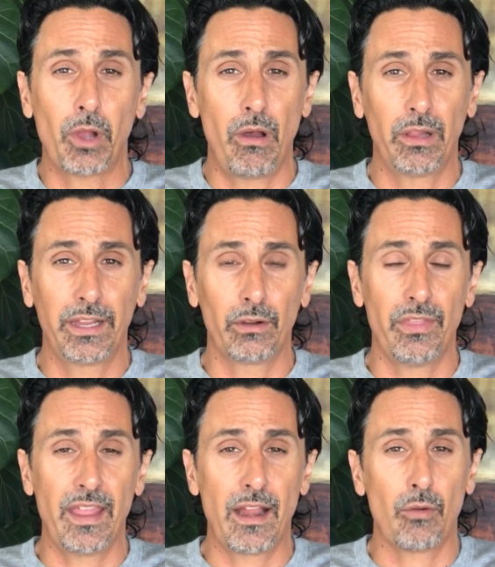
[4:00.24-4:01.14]
call here
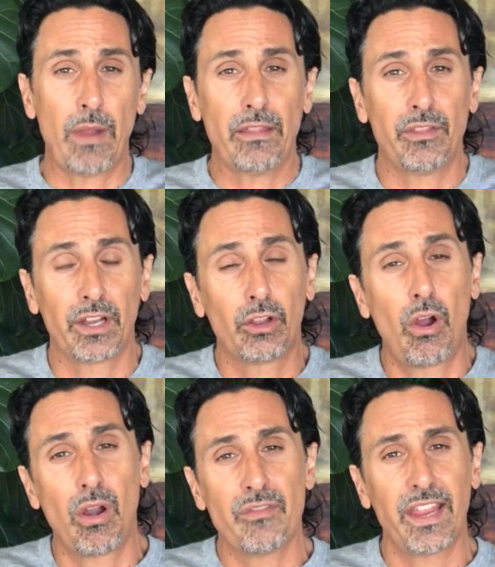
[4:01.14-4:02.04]
and there rather than
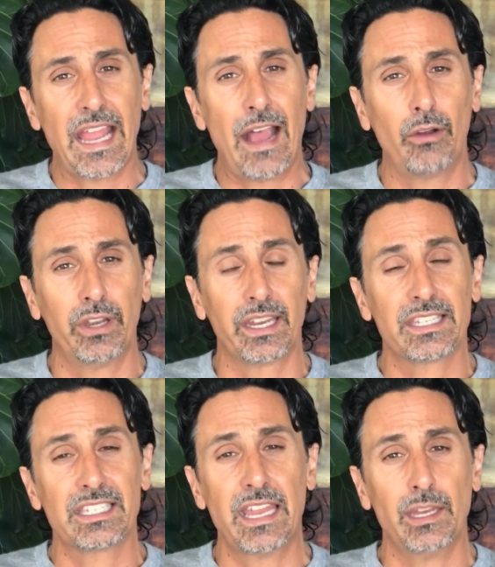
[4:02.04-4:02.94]
carving out an
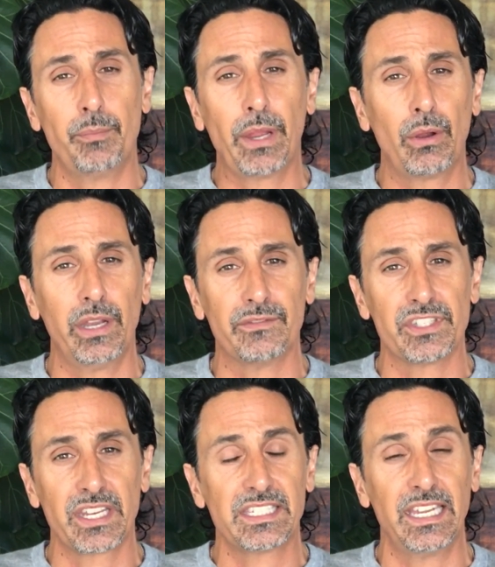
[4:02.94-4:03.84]
extended period of
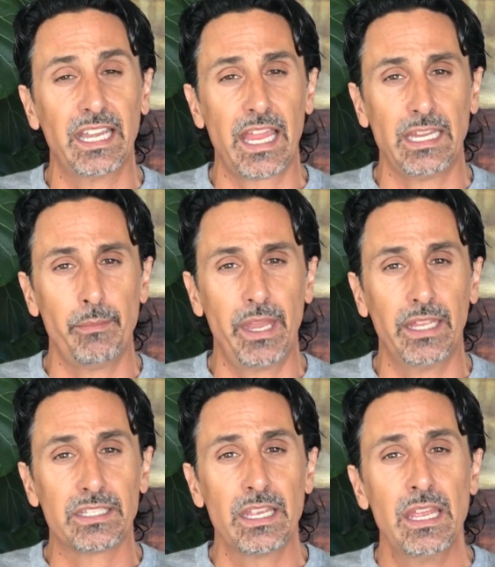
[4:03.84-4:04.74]
60 to 90
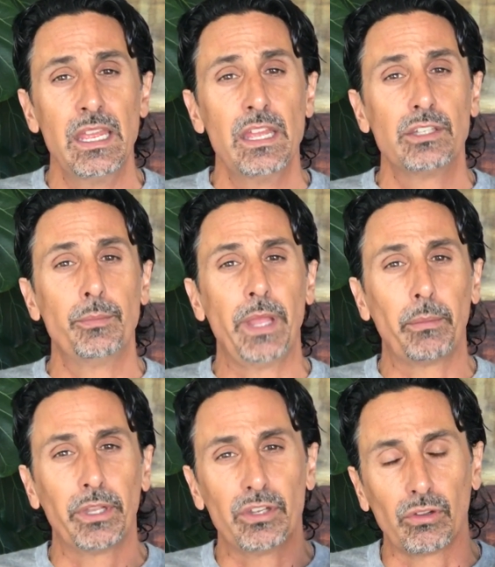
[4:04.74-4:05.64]
minutes to be
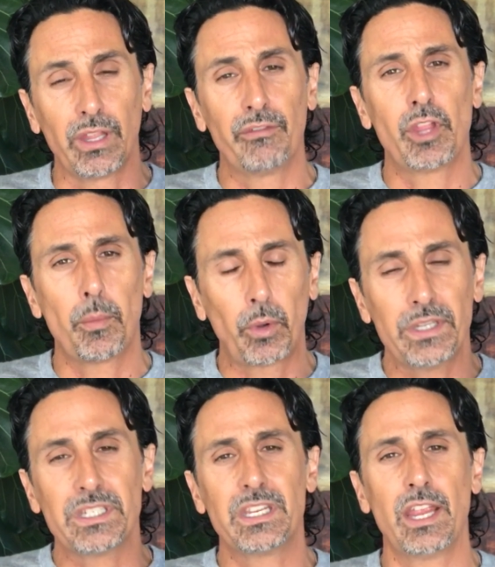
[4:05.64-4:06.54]
able to deliver their
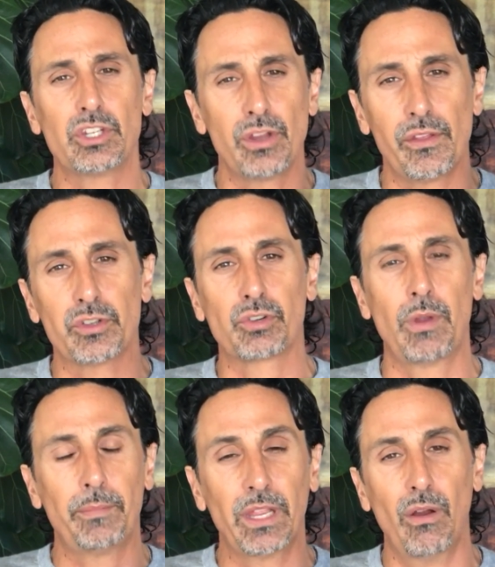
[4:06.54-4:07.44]
presentation and their
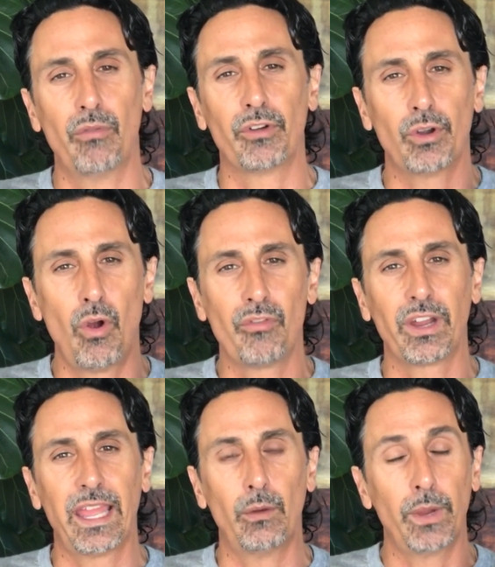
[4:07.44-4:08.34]
scripting over and
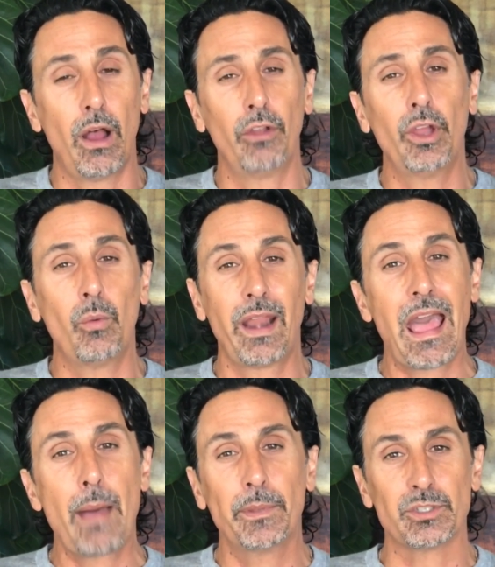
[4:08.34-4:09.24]
over again. And we all know what
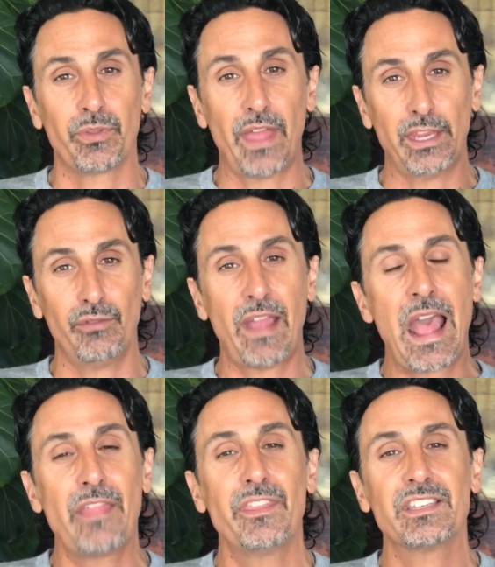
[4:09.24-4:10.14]
happens with that. You've
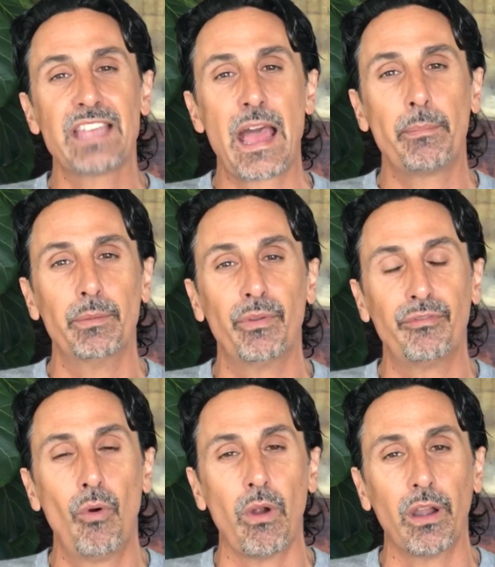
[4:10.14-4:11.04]
had this happen
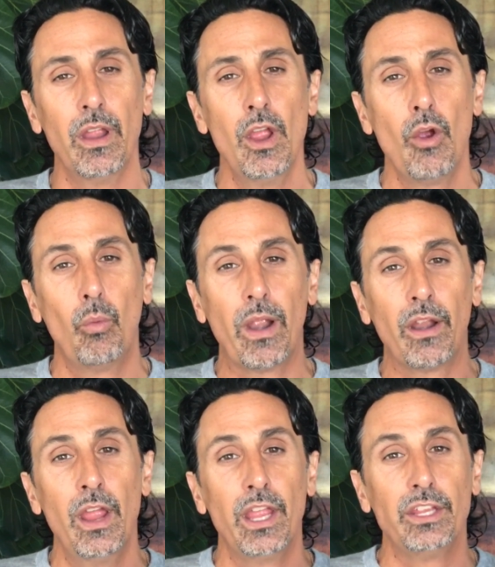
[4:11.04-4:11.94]
before
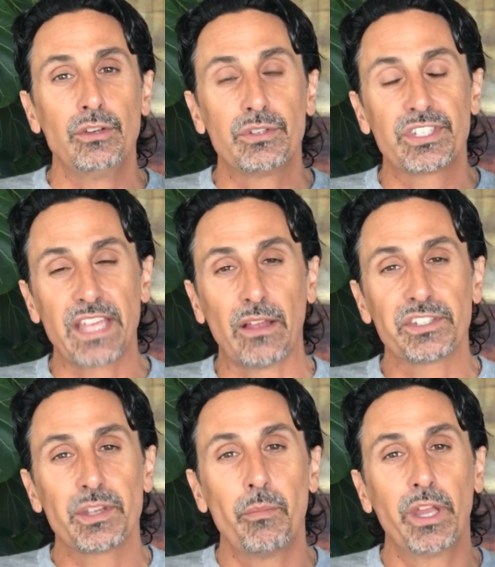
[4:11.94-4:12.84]
where you
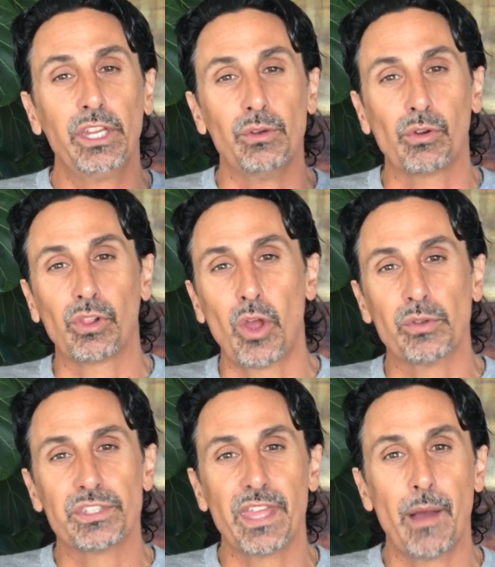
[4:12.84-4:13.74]
sell somebody, you
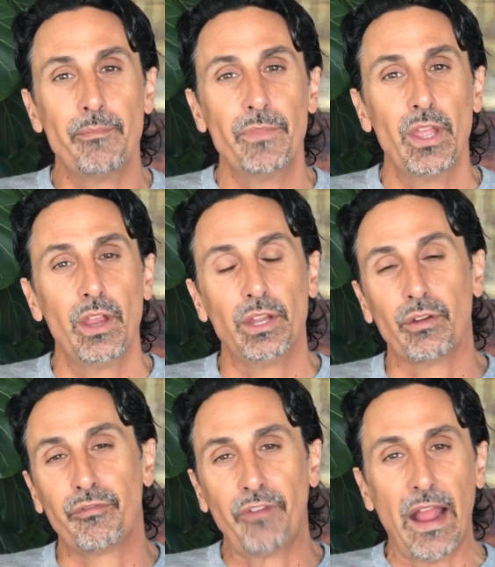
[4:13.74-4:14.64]
close them,
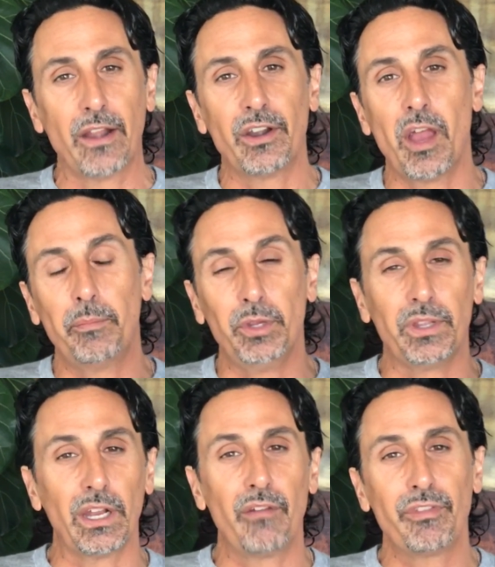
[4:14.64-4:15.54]
you're fired up, you
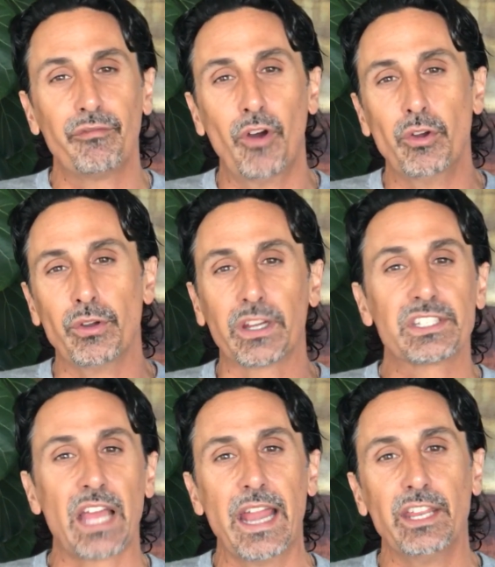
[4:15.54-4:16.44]
get off the phone, you're
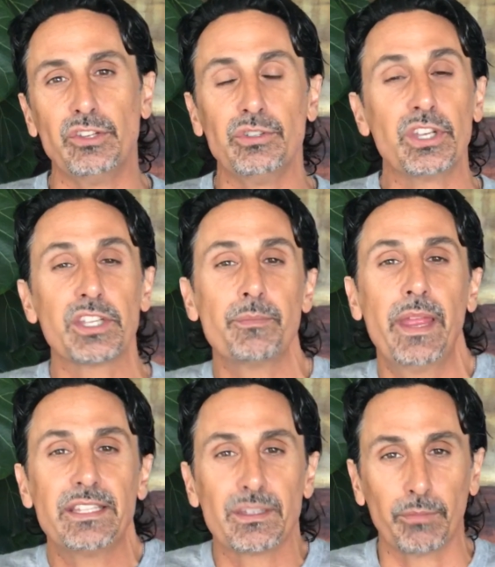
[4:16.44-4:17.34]
excited, you just
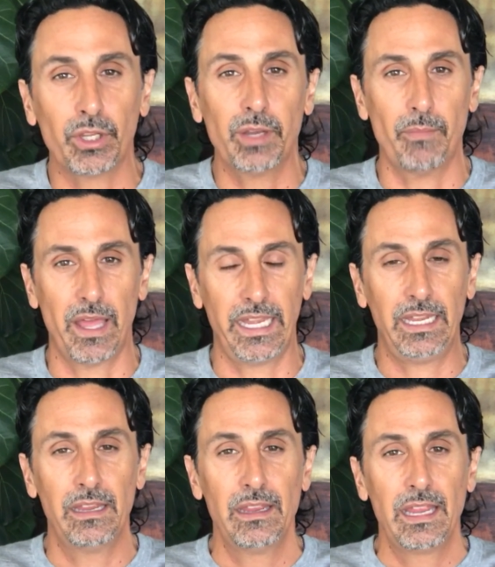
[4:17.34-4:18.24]
made some good
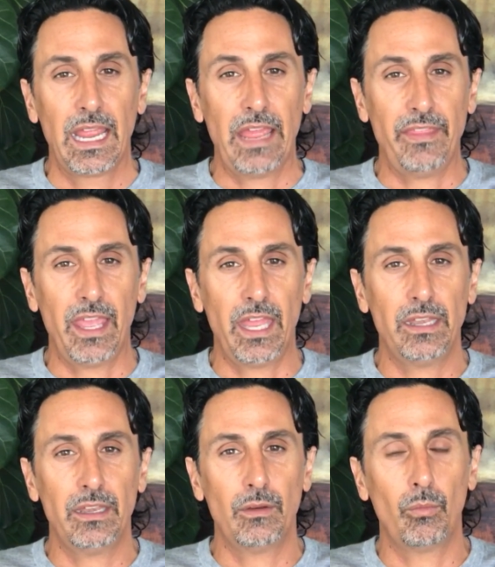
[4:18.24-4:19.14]
money, and
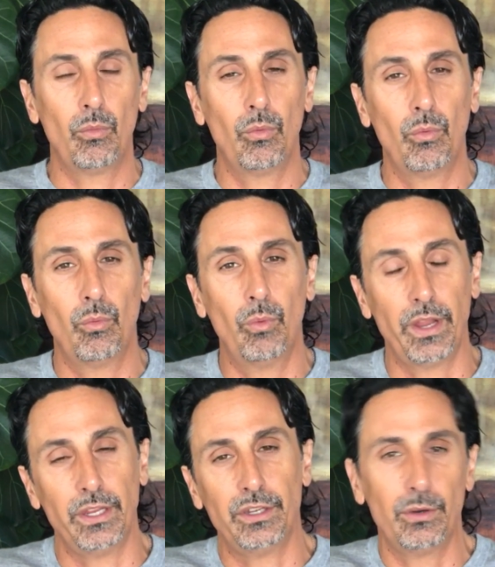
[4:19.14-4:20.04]
then
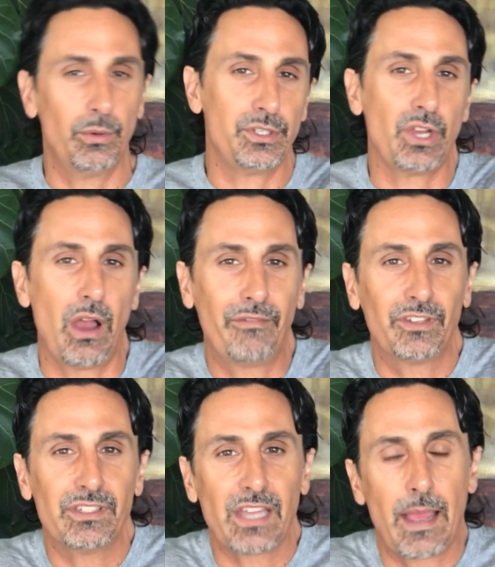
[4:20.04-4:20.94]
what you do is you
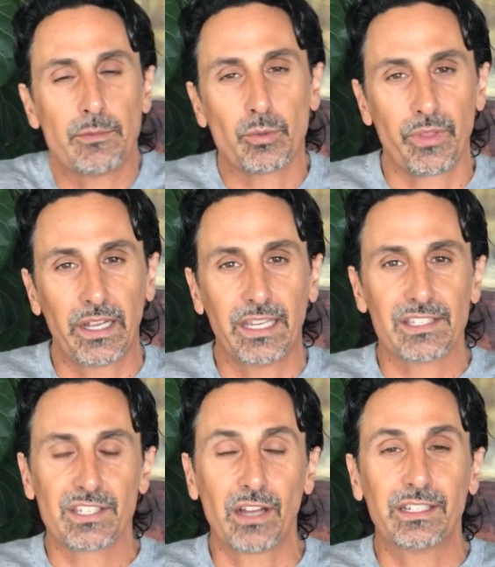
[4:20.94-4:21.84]
oftentimes will then
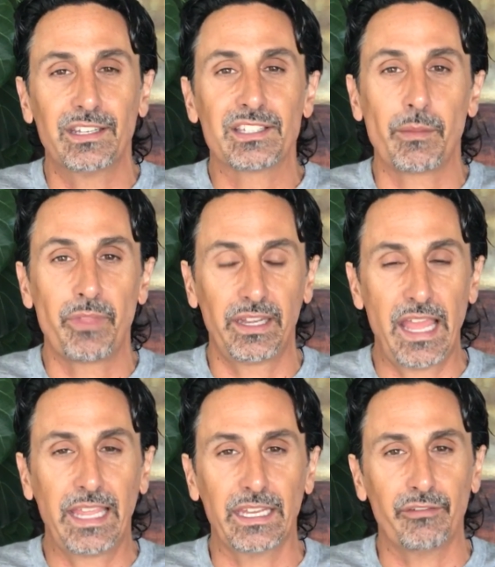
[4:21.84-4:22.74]
get sucked into something
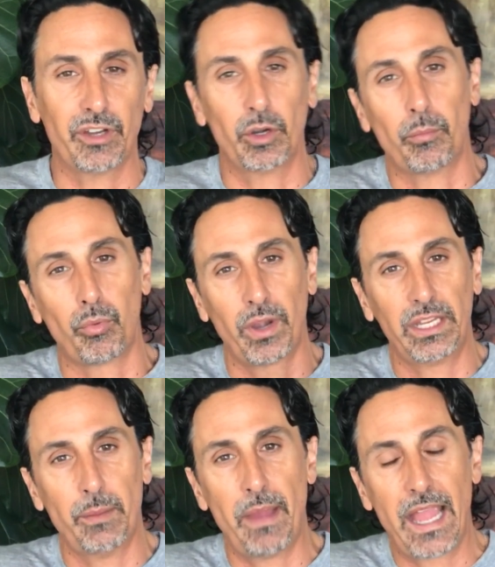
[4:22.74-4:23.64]
negative and it'll
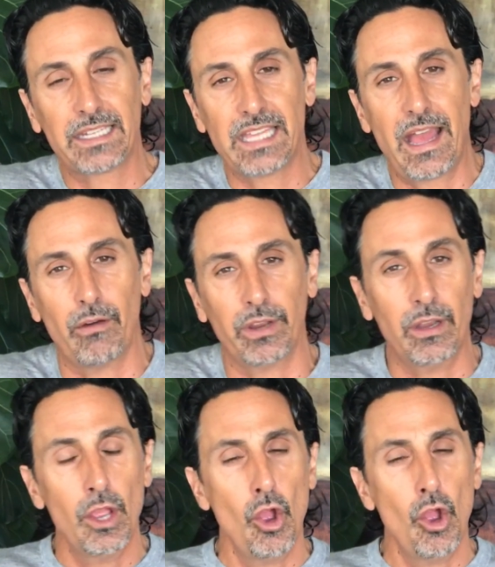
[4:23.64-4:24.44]
bring you back down. And